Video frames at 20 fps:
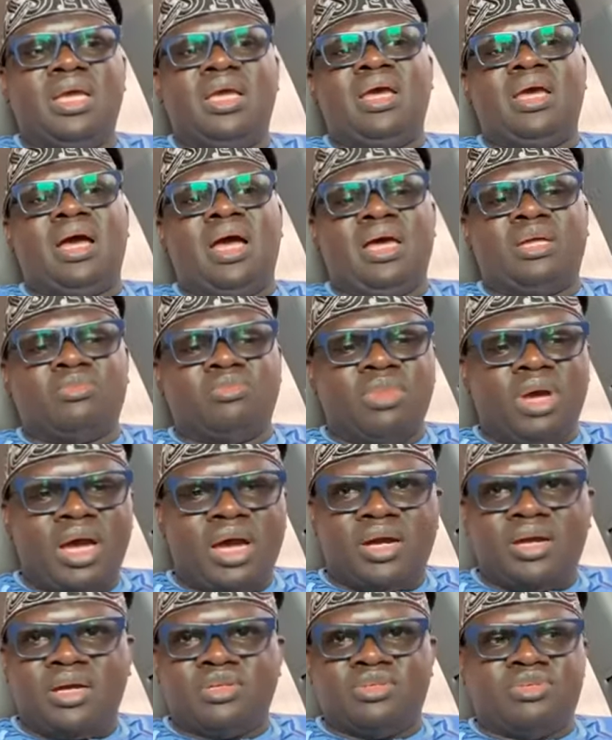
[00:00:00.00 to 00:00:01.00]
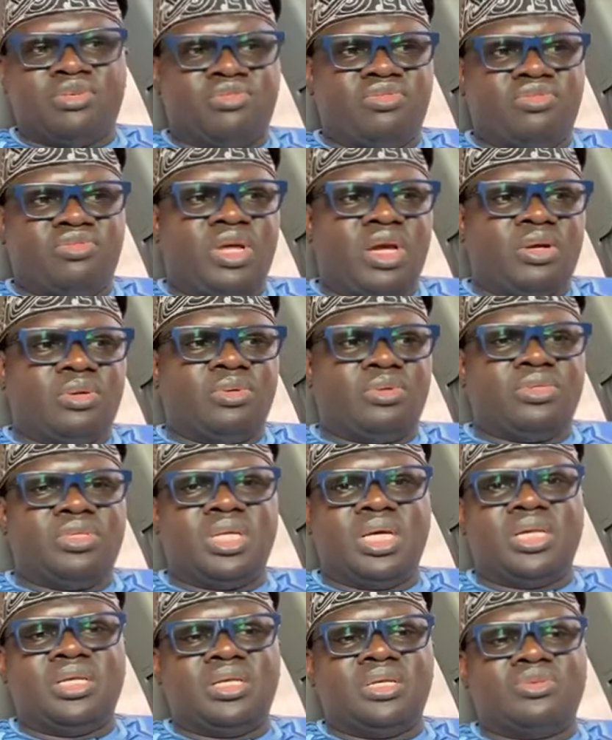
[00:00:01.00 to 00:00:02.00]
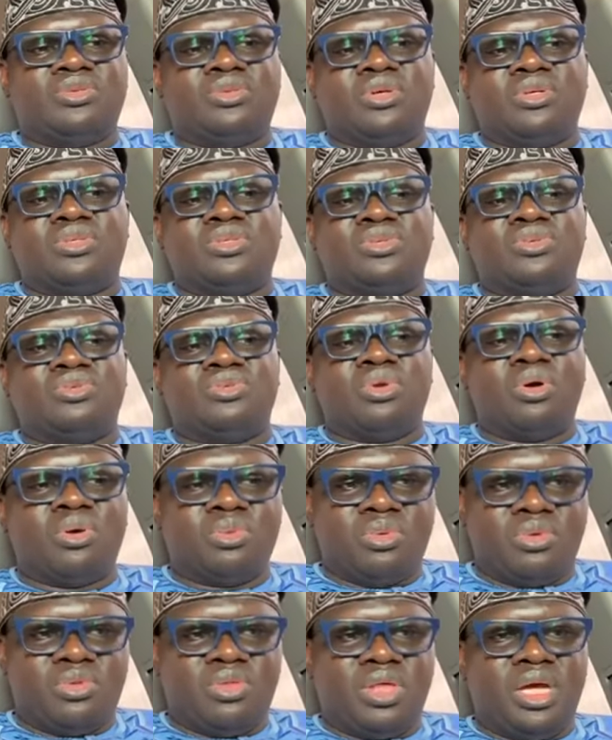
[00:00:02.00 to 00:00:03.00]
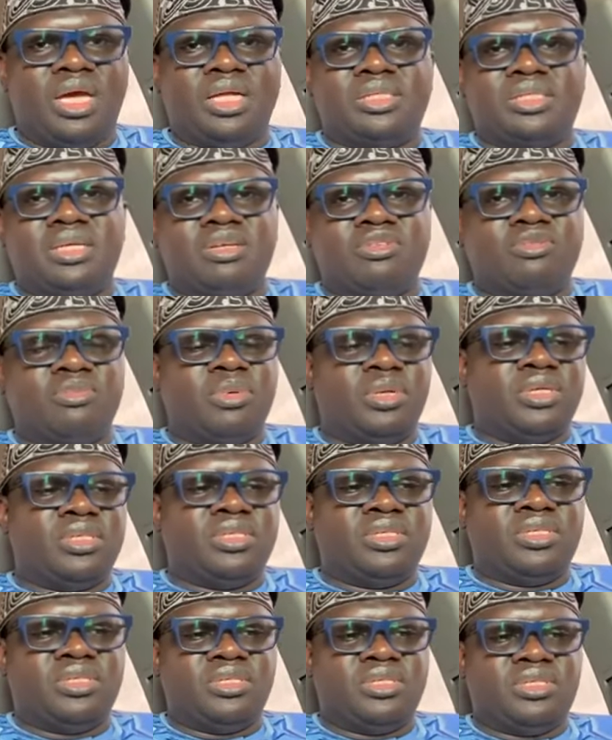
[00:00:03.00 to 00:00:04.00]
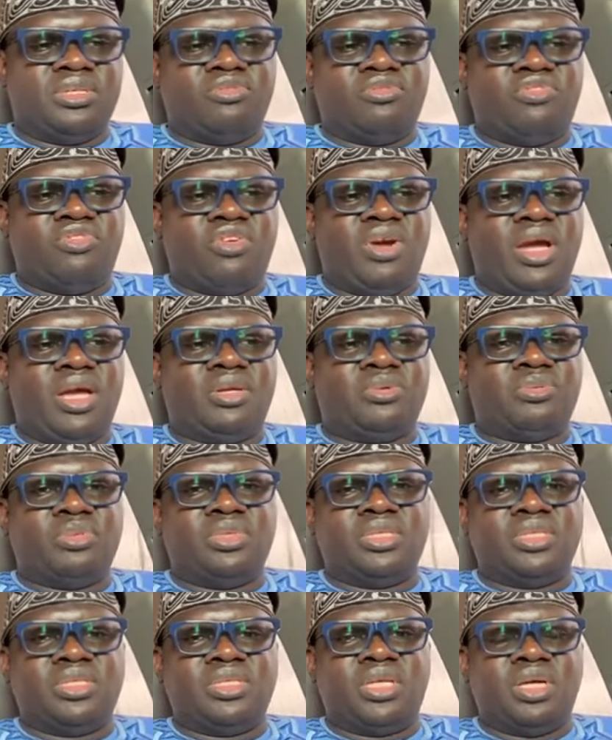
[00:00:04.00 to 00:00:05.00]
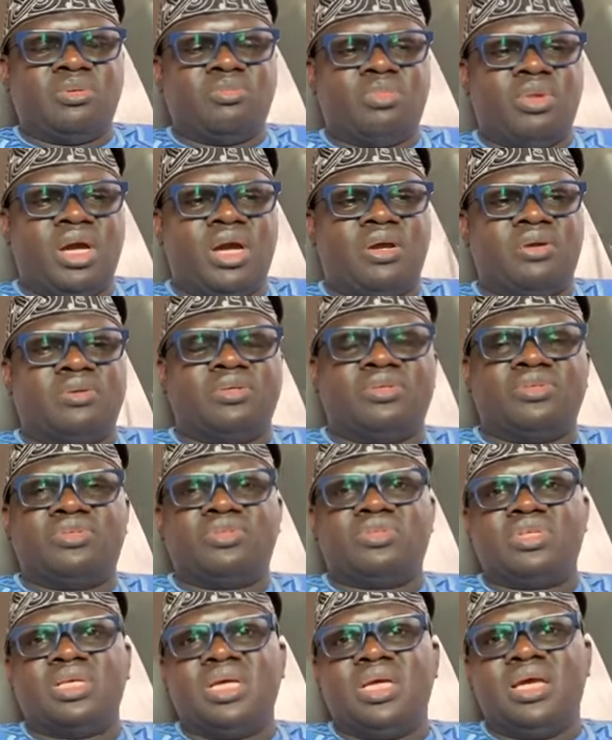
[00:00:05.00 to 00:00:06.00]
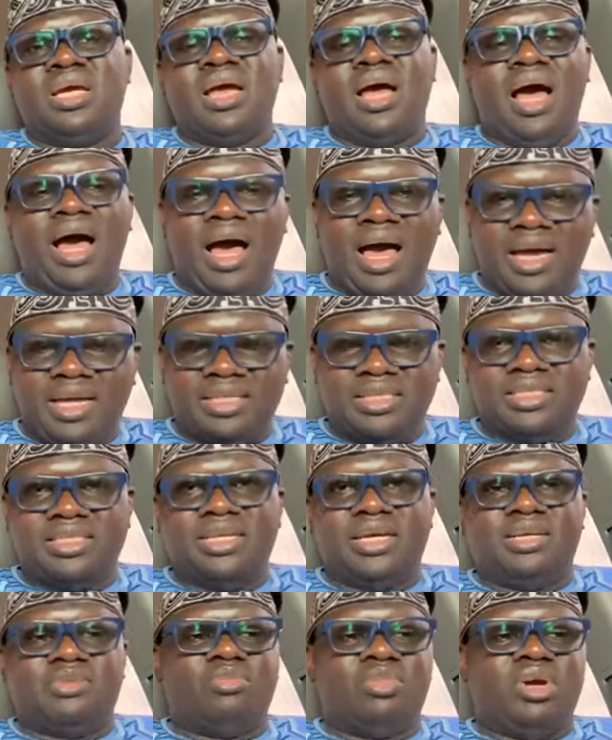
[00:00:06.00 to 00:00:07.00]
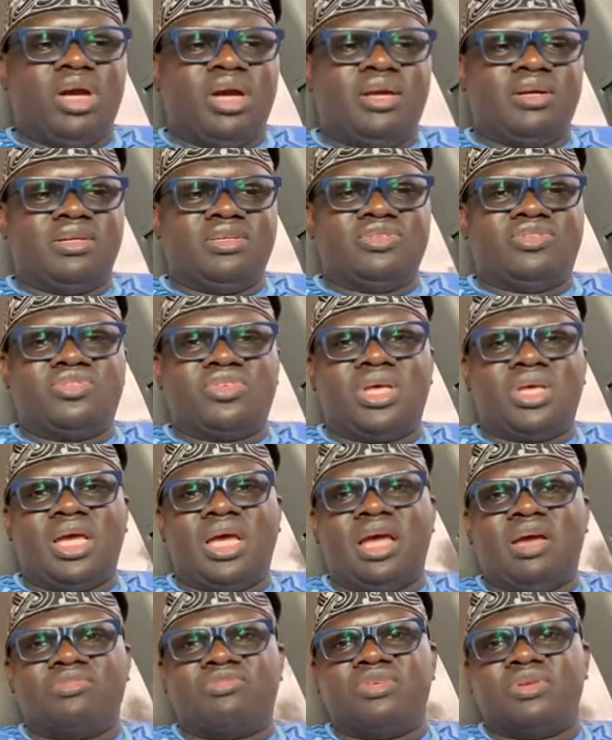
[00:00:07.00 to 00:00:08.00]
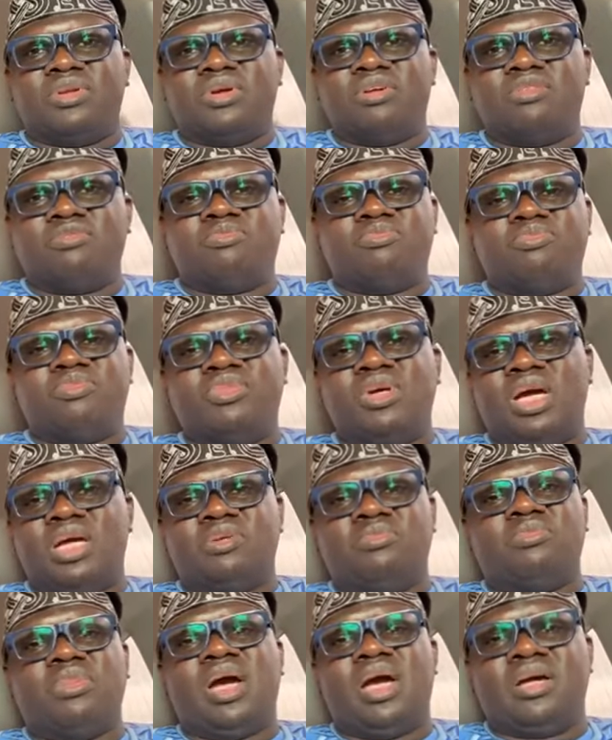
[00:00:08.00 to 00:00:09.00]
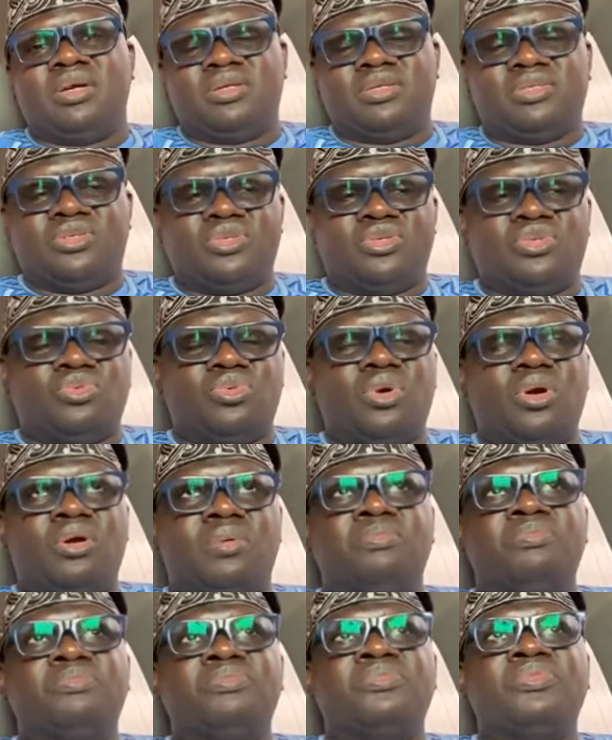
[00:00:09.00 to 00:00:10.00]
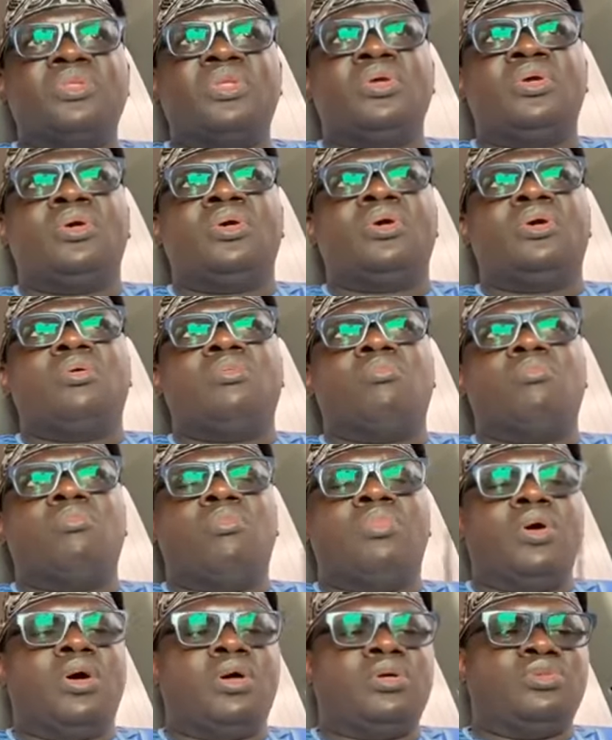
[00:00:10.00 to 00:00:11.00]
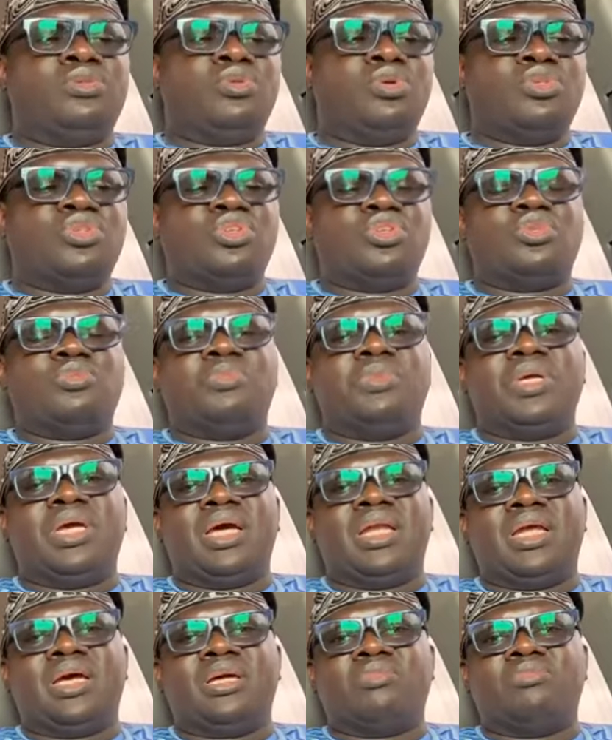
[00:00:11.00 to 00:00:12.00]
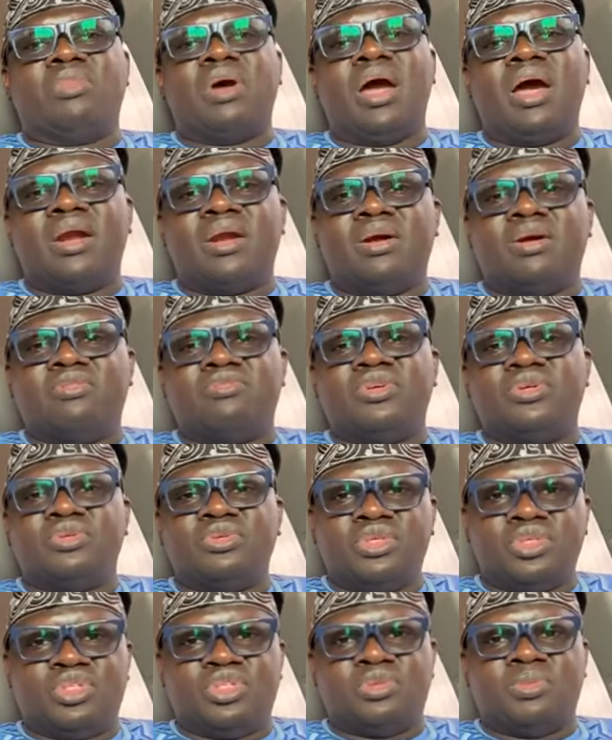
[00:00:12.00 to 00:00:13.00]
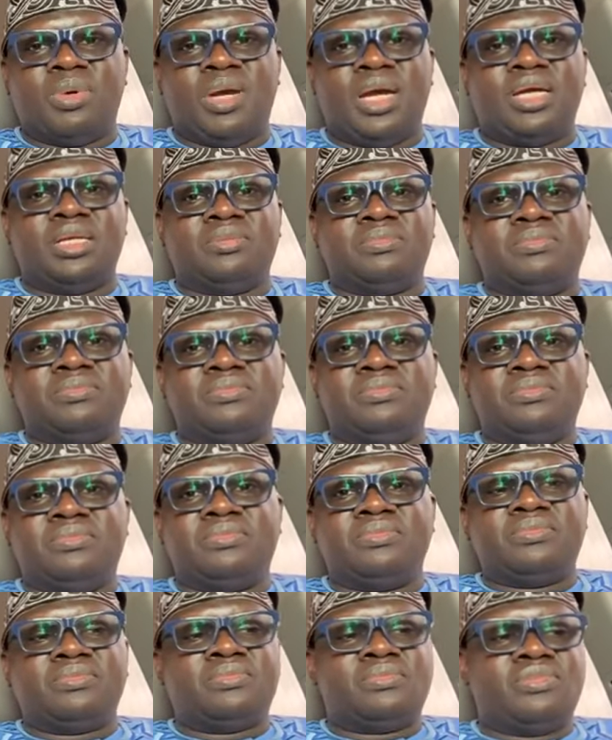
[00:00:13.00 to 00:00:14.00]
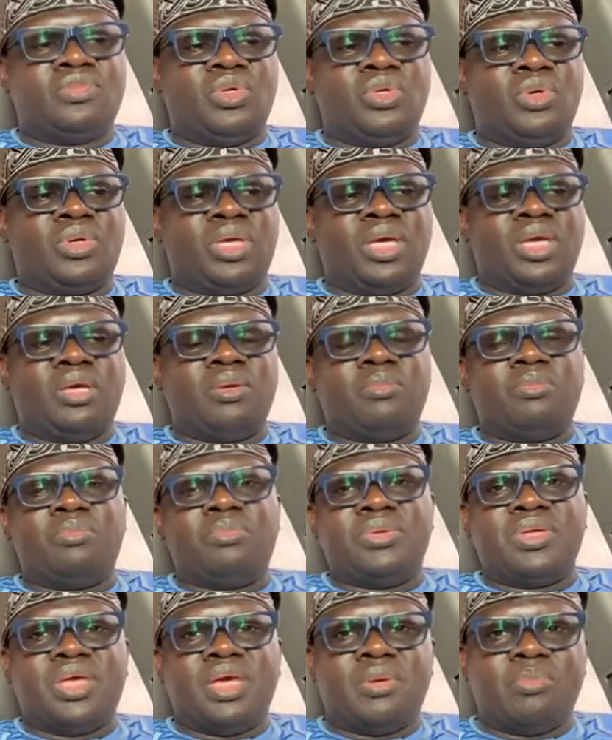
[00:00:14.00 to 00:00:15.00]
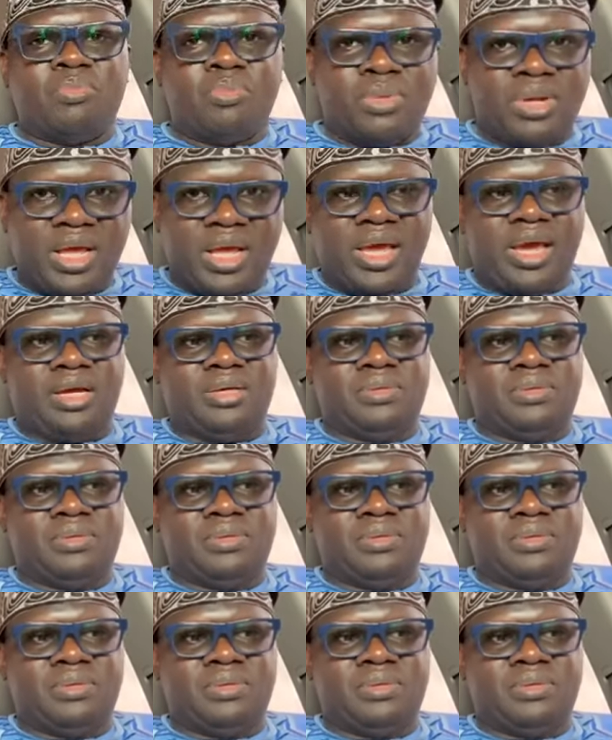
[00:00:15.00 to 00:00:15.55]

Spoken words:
admirers of Dangote, and there's nothing wrong with that. Everybody needs a fan, we need admirers. I need admirers, I have a lot of admirers as well. But don't just be an admirer of a rich man, okay? Be a player.